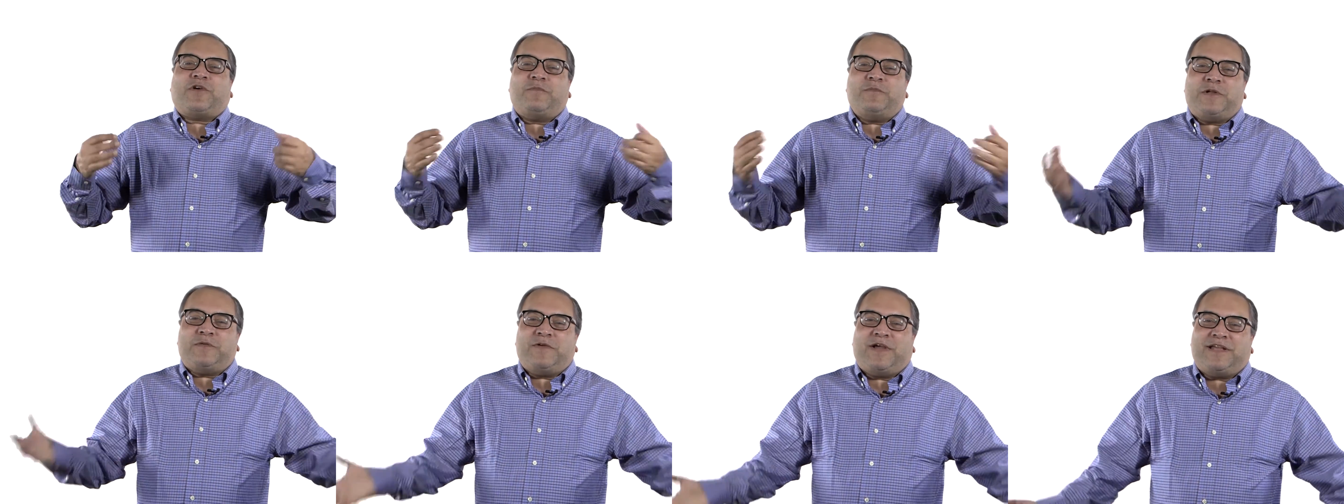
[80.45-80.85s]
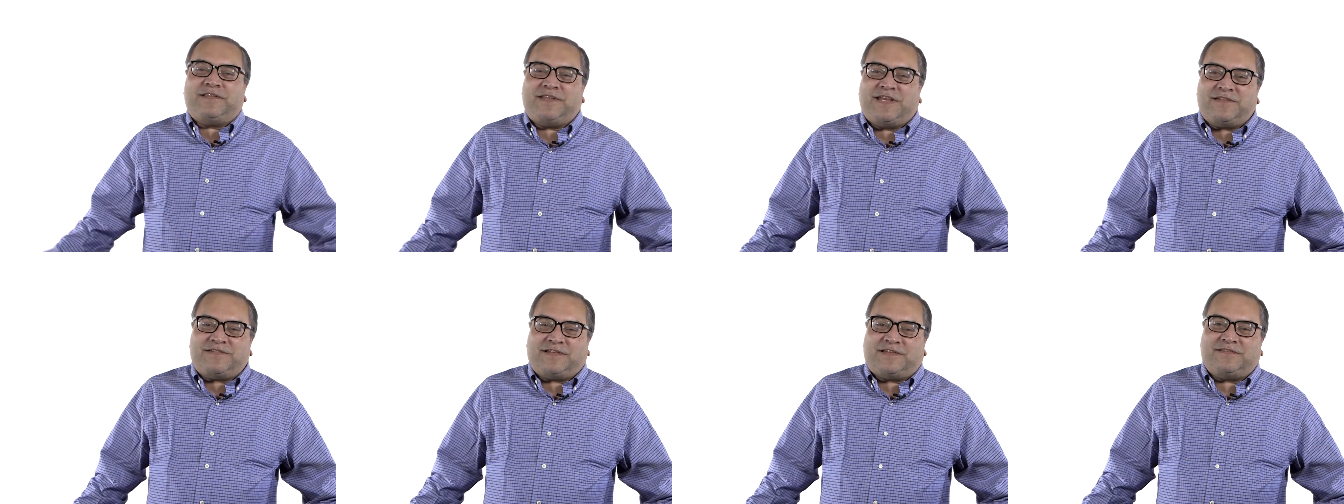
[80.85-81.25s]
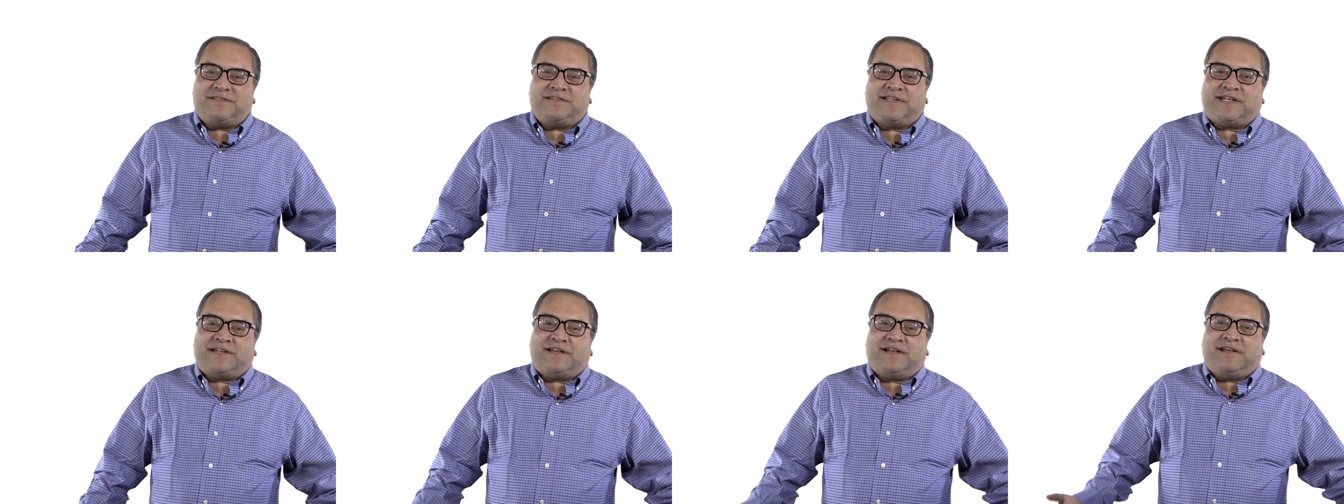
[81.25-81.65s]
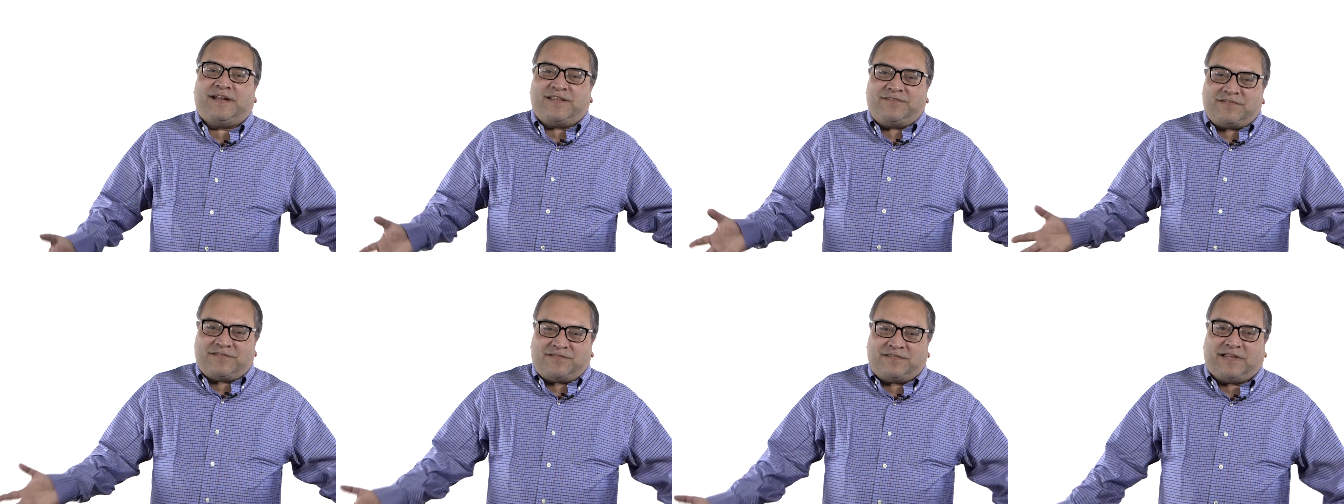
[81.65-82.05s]
optimizations that are
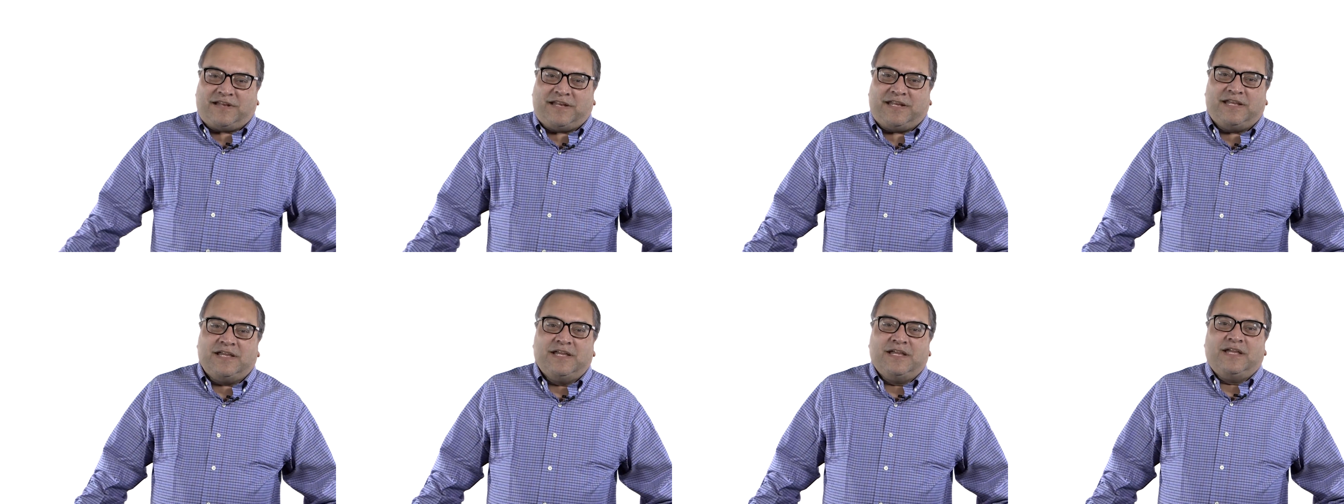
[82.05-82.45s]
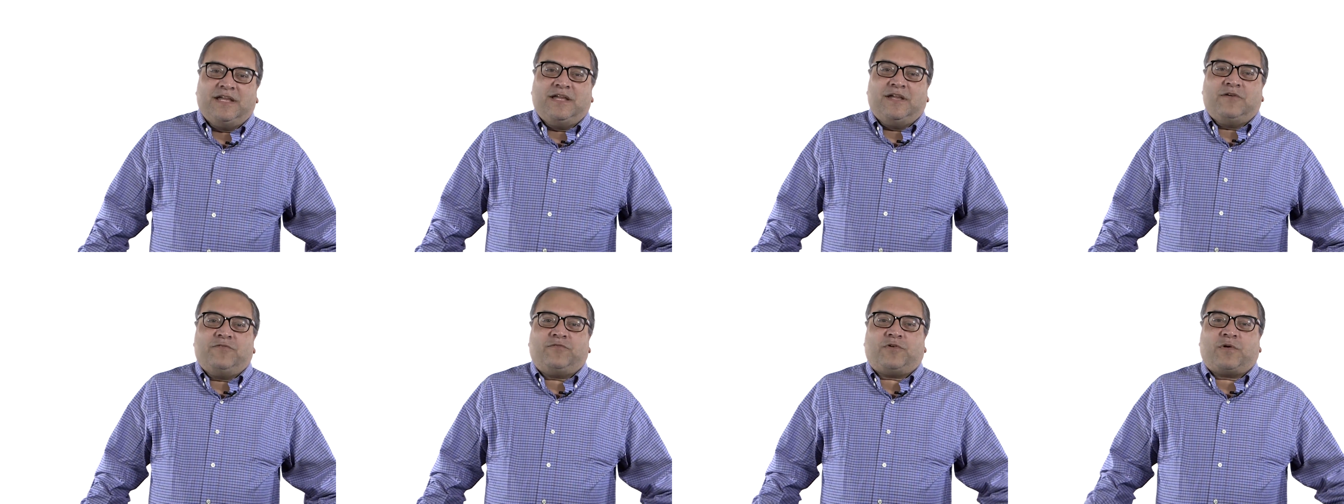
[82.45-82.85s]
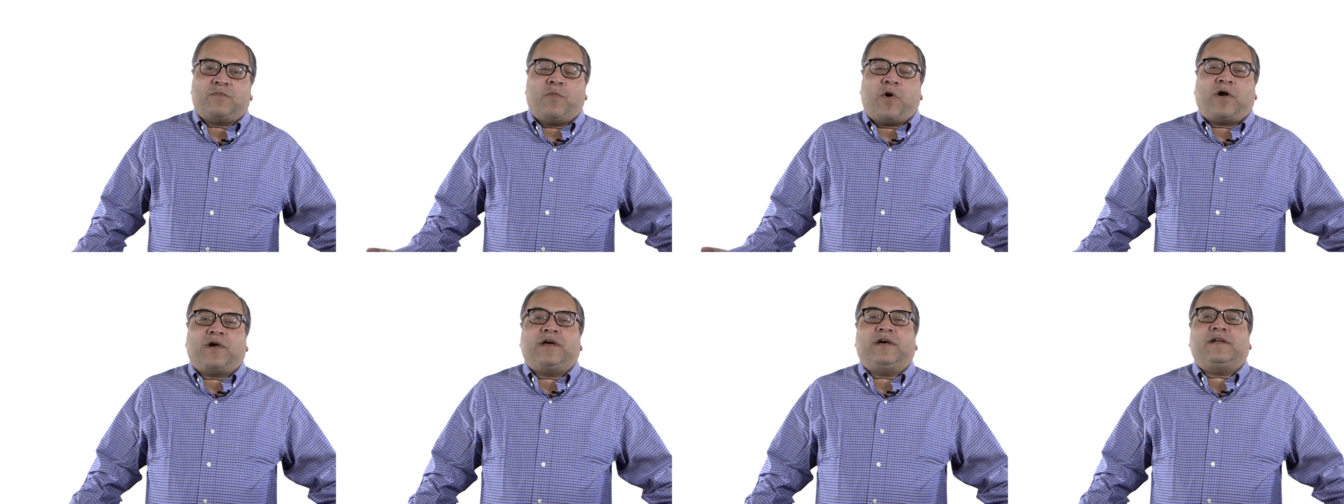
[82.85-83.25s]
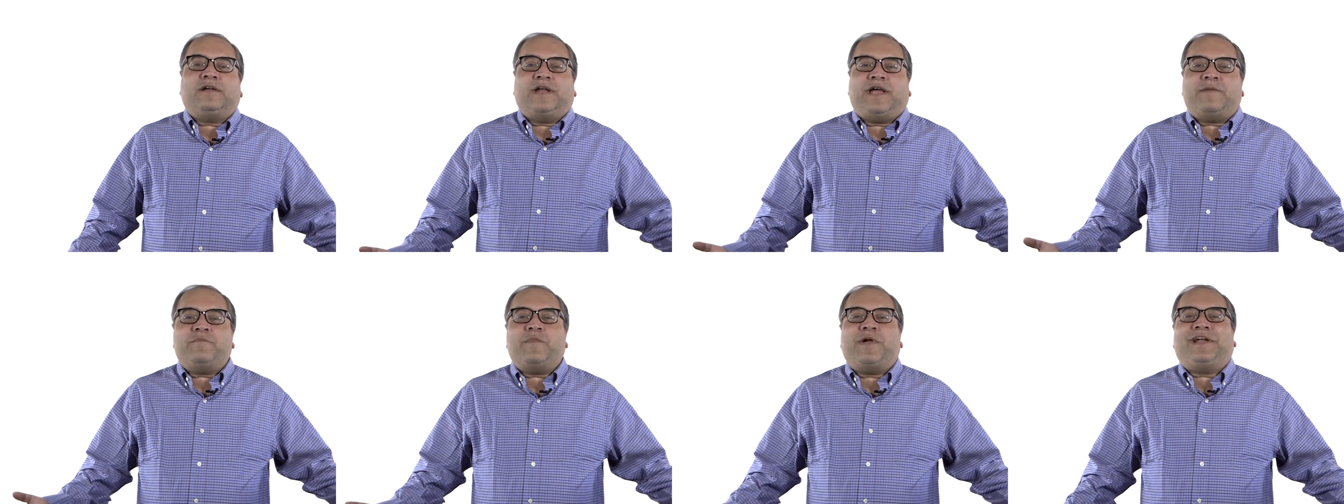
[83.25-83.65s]
necessary for
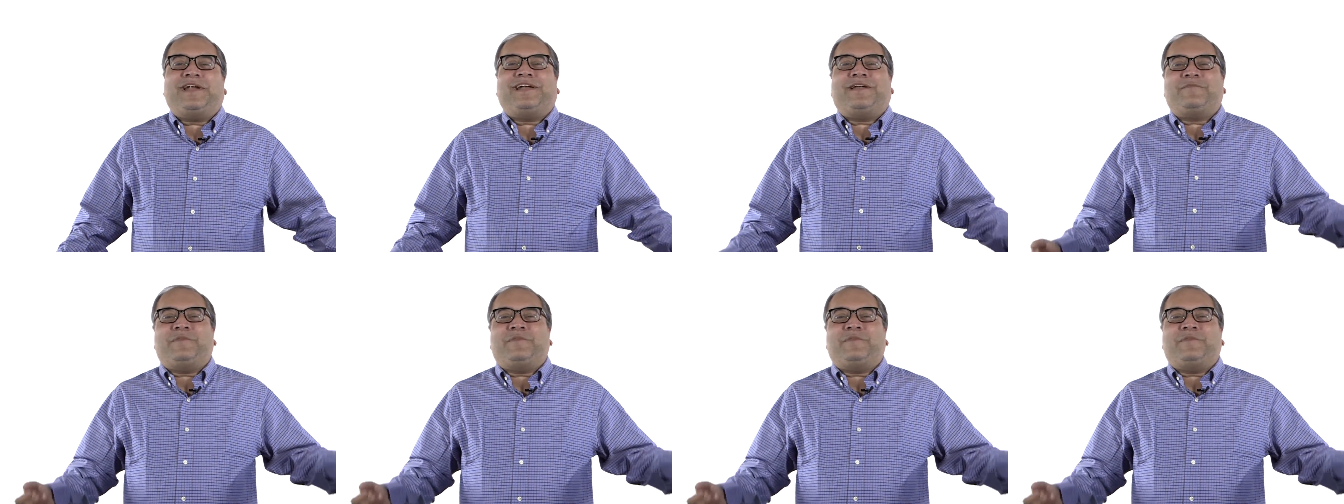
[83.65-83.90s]
modern embedded